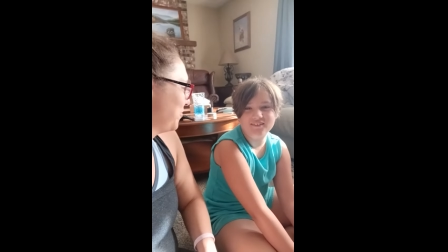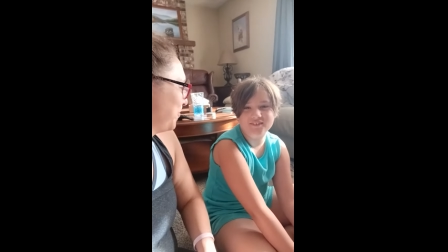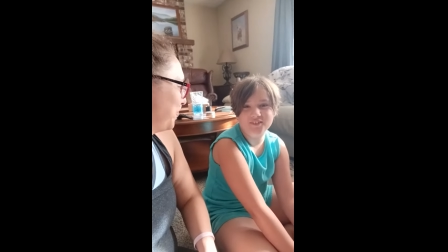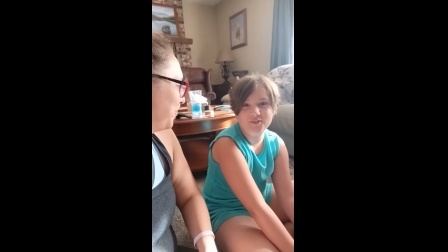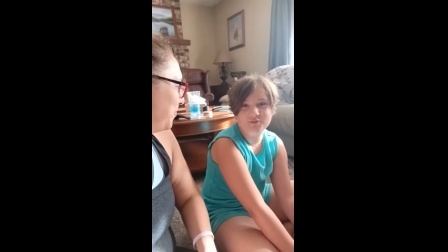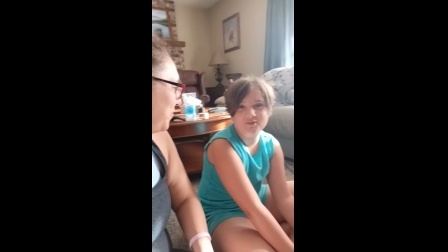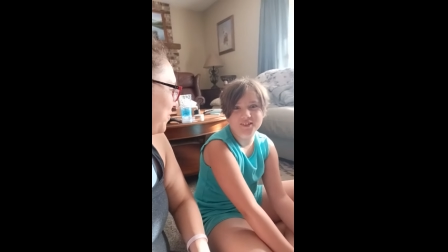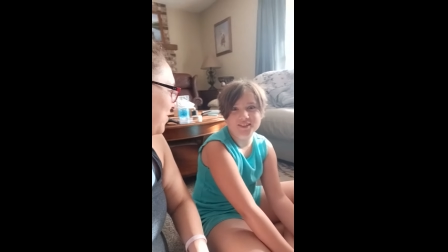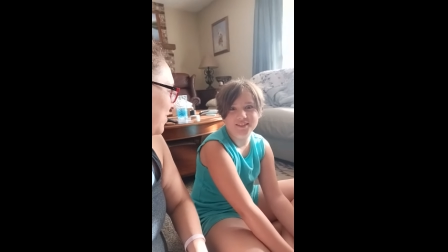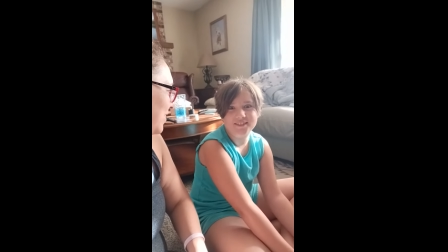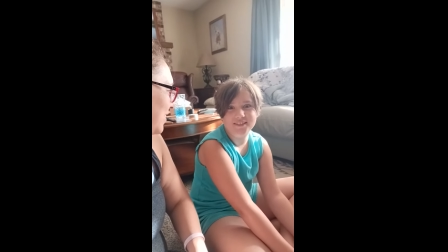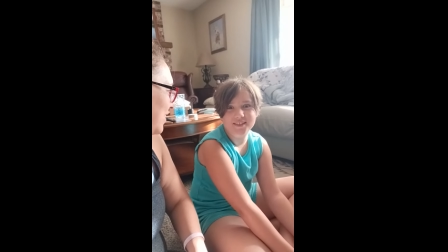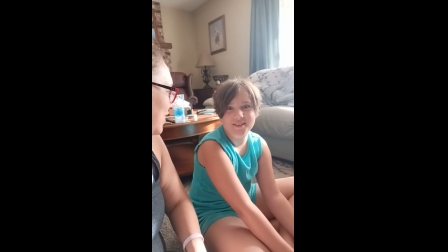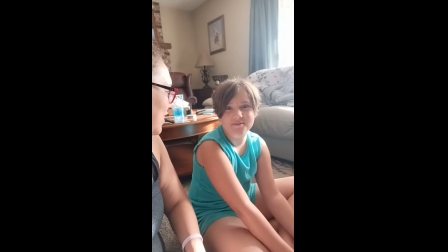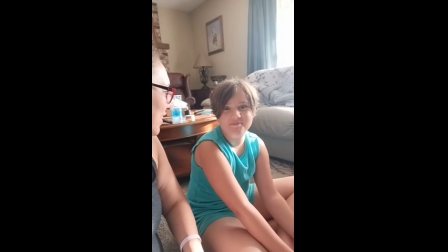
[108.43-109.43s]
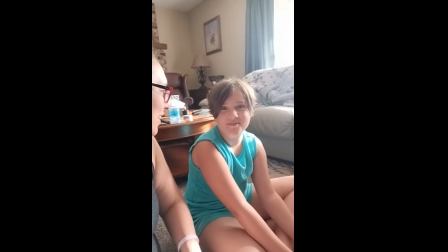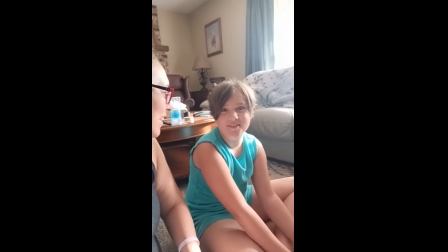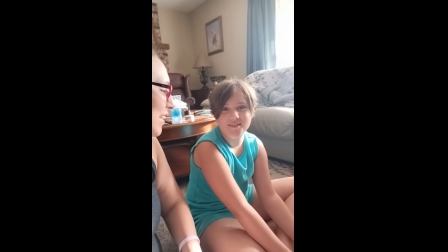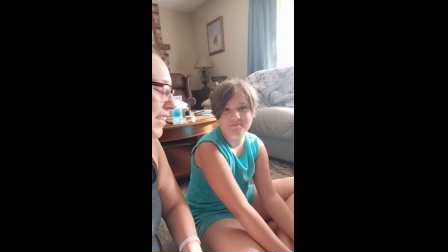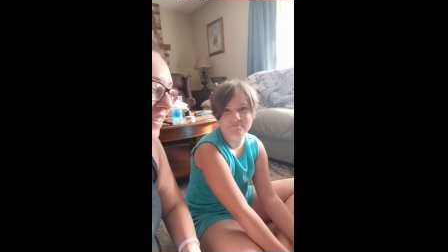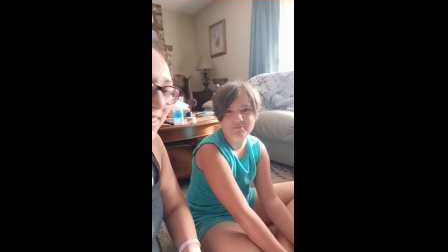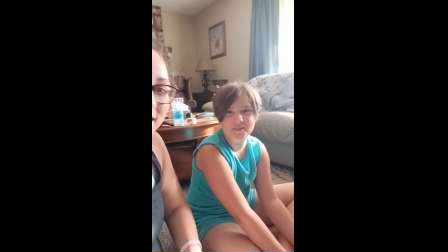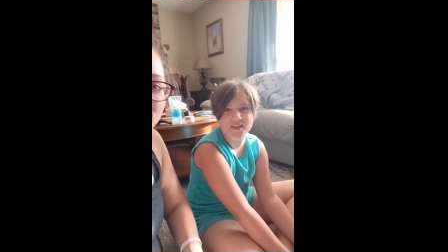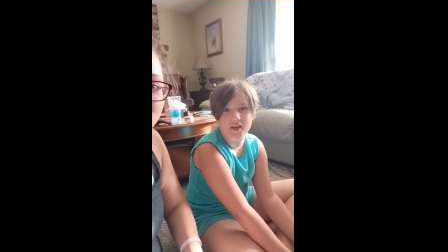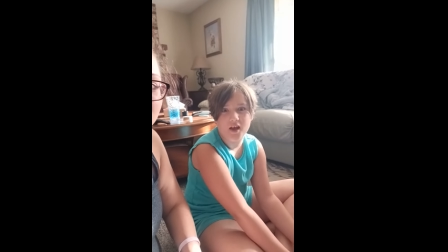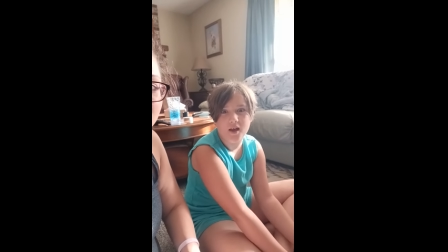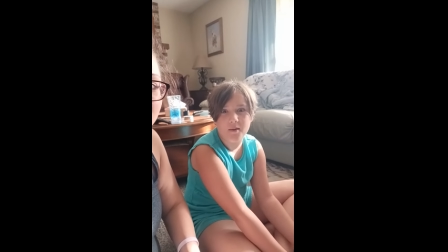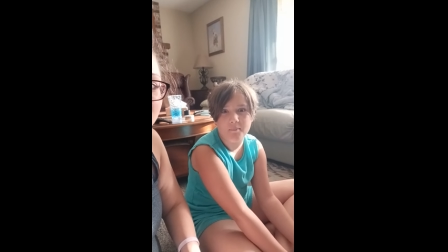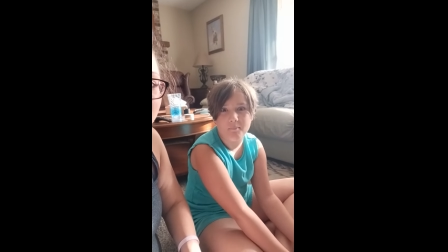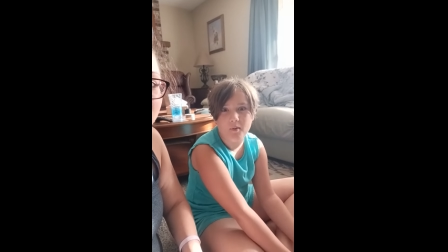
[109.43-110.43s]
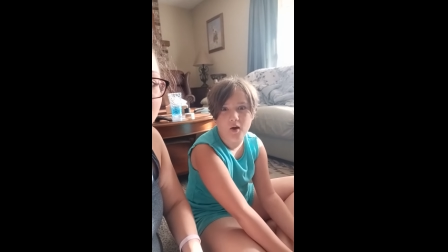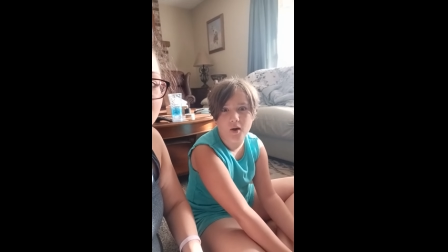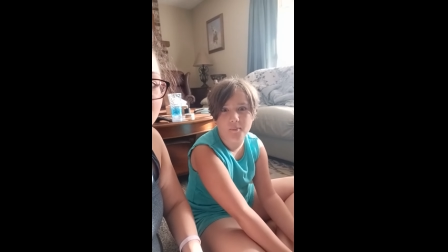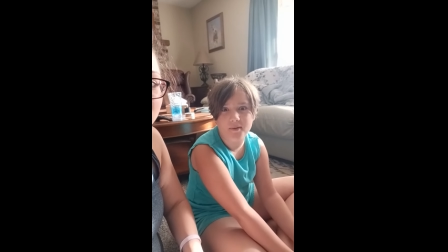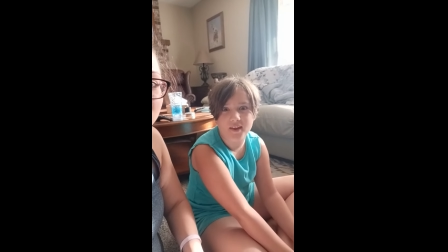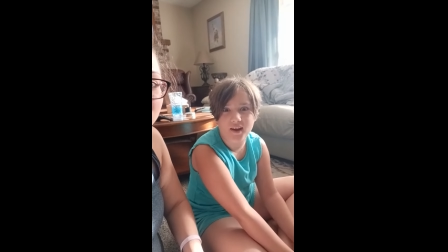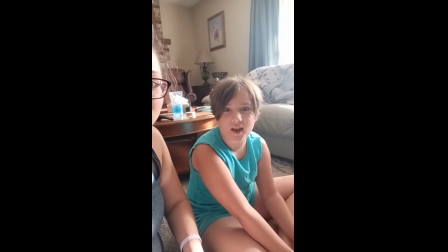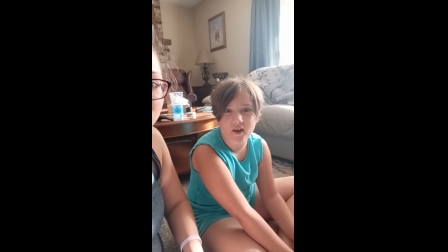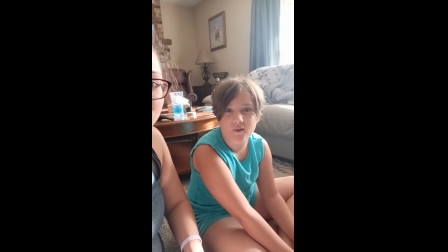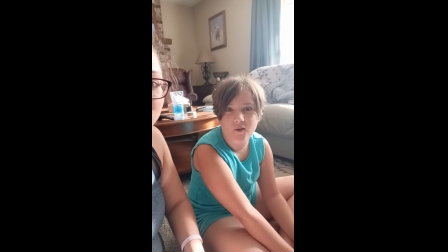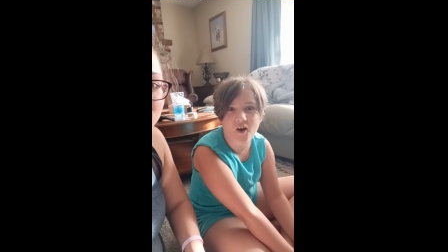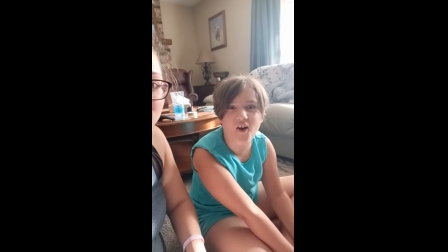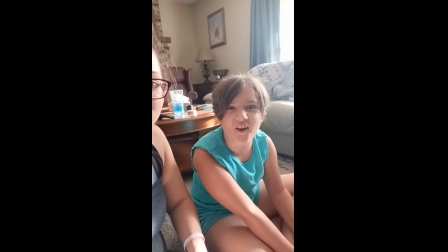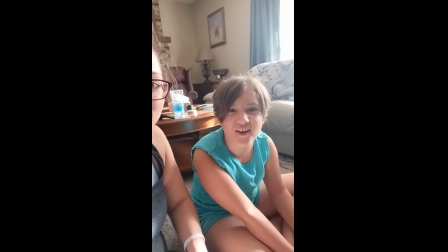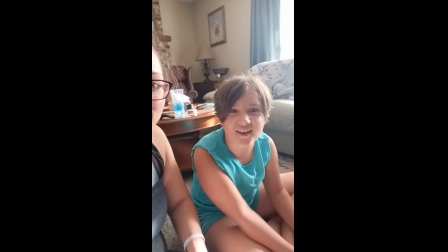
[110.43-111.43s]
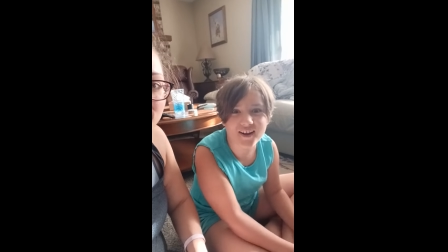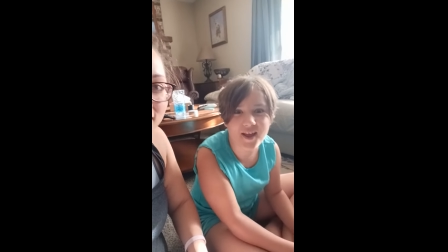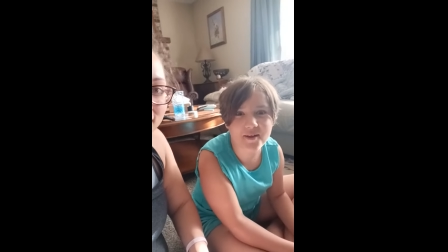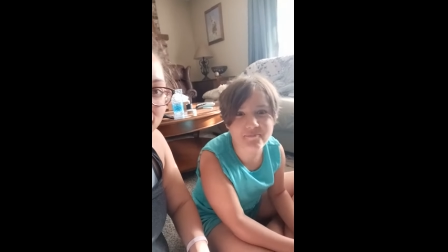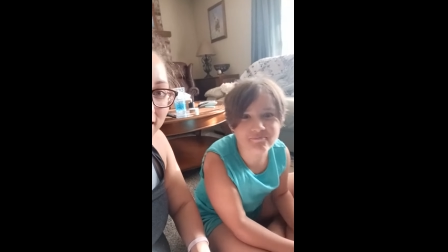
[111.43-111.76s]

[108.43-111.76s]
do you want to see me beat up mom and how hard I